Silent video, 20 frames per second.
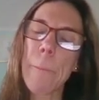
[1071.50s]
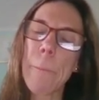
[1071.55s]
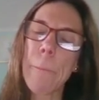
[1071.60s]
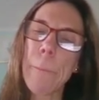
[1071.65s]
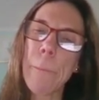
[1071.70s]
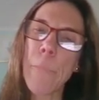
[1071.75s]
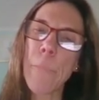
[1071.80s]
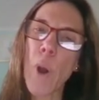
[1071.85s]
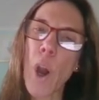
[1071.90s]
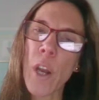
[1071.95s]

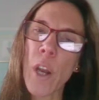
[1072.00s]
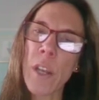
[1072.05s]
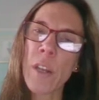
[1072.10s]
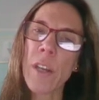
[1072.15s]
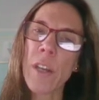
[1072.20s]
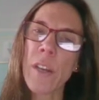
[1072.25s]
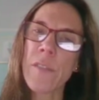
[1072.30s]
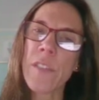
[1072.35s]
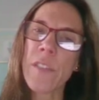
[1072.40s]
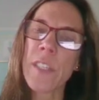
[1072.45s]

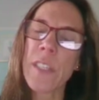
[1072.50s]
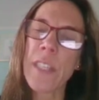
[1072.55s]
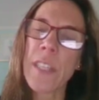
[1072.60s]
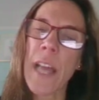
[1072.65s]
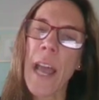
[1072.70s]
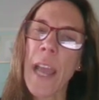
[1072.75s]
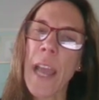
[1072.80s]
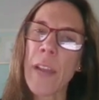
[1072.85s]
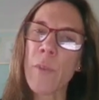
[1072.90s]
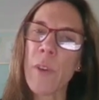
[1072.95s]
bottom of the
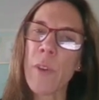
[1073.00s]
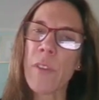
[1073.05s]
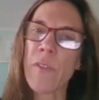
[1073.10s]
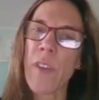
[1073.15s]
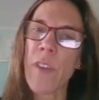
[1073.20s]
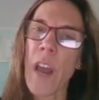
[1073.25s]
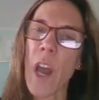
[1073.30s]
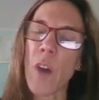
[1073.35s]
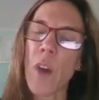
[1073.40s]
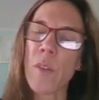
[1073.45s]
slide with
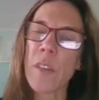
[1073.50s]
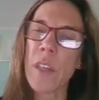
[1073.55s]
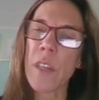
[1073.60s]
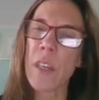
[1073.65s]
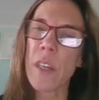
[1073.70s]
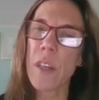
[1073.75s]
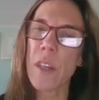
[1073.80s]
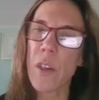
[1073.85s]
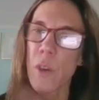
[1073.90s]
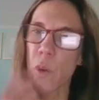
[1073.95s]
all
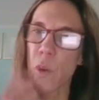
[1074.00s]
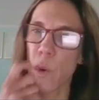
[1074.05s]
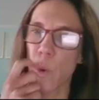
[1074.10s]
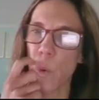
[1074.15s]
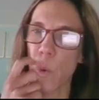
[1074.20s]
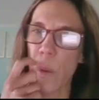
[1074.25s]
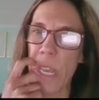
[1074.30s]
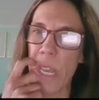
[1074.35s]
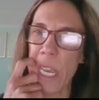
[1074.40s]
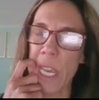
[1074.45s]
the
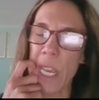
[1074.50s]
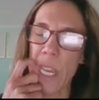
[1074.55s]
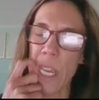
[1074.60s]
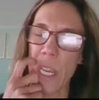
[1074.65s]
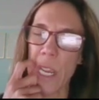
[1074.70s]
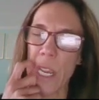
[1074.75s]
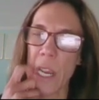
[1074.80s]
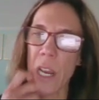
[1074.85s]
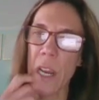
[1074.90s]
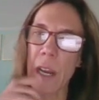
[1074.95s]

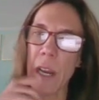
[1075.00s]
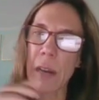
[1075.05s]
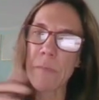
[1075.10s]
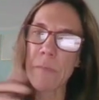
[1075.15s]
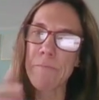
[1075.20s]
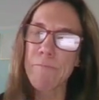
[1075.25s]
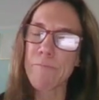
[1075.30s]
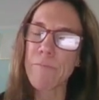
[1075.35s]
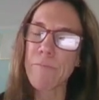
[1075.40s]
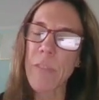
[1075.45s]
green
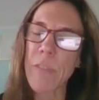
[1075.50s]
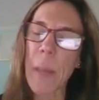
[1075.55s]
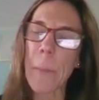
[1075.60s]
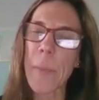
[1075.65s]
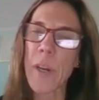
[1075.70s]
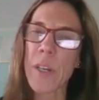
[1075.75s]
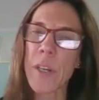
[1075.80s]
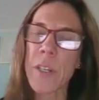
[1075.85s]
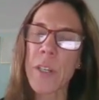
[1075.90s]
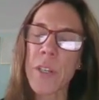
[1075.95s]

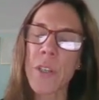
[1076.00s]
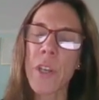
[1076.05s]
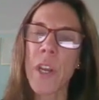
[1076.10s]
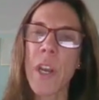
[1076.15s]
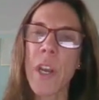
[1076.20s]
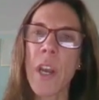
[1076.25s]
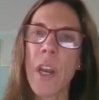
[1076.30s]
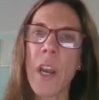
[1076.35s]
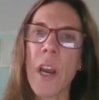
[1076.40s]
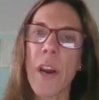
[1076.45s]
numbers
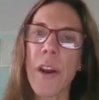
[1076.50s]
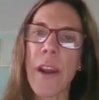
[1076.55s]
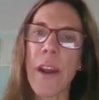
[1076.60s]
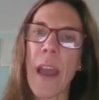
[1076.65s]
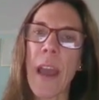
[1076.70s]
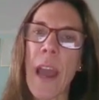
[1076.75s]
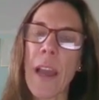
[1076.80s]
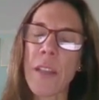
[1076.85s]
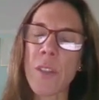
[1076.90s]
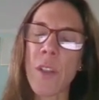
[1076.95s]
are
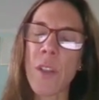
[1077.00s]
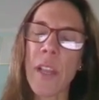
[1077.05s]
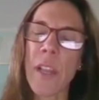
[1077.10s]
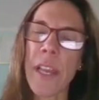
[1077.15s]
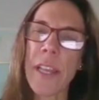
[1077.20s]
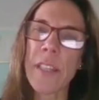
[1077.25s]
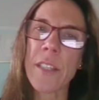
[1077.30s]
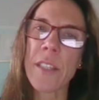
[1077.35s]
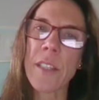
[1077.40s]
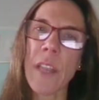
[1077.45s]

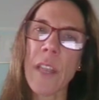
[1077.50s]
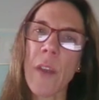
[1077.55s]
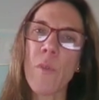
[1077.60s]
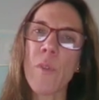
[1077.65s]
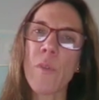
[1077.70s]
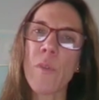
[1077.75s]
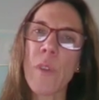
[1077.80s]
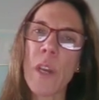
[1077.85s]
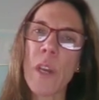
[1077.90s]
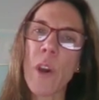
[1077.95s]
isolates that
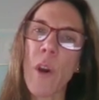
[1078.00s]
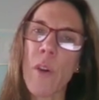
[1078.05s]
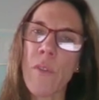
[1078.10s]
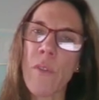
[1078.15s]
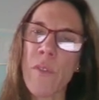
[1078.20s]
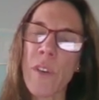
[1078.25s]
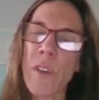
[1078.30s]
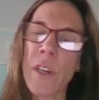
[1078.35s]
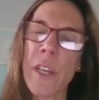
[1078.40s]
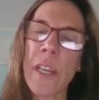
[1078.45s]
were
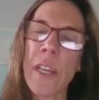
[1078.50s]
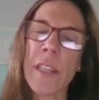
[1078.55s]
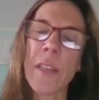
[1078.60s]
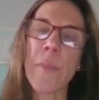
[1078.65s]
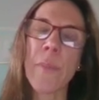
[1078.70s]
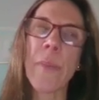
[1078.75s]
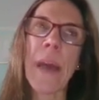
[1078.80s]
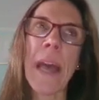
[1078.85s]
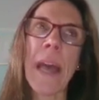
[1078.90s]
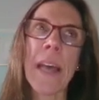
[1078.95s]
recovered in the
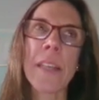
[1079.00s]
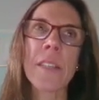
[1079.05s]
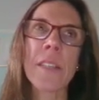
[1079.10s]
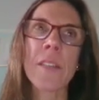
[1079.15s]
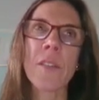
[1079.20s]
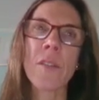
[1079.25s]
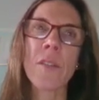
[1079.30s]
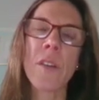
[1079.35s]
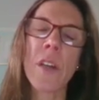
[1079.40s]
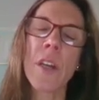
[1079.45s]

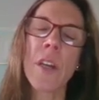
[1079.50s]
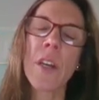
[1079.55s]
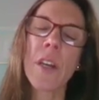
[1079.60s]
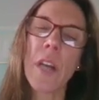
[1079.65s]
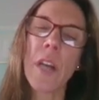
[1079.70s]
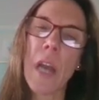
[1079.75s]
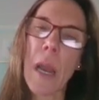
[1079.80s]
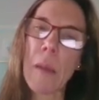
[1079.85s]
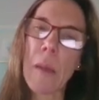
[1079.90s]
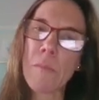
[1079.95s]
past
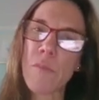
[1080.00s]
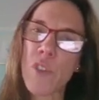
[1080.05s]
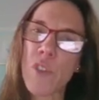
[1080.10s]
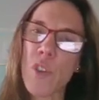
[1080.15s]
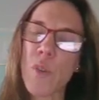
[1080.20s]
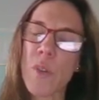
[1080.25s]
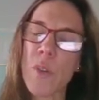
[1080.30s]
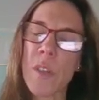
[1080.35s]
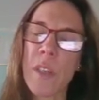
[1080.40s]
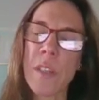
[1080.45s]

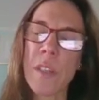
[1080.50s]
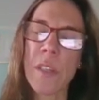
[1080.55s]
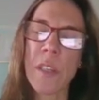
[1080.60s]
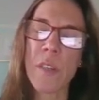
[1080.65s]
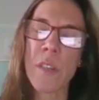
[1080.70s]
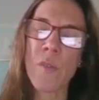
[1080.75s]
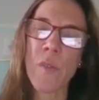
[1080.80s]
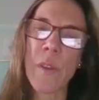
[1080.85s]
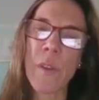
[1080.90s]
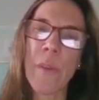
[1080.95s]
2
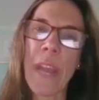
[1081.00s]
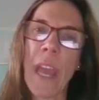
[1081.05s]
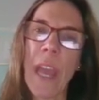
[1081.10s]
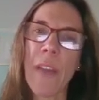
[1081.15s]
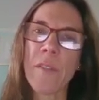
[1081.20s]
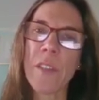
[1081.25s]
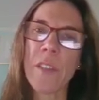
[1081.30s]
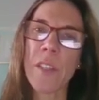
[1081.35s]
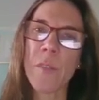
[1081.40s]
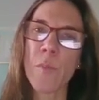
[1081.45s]
seasons when we
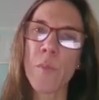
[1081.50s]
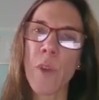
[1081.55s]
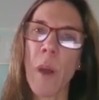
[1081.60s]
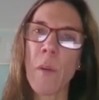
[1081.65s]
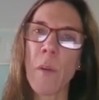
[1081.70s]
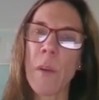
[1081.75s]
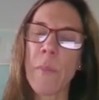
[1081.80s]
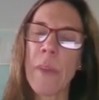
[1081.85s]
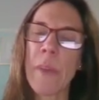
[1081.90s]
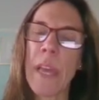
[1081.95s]
have this
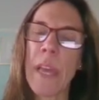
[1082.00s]
problem.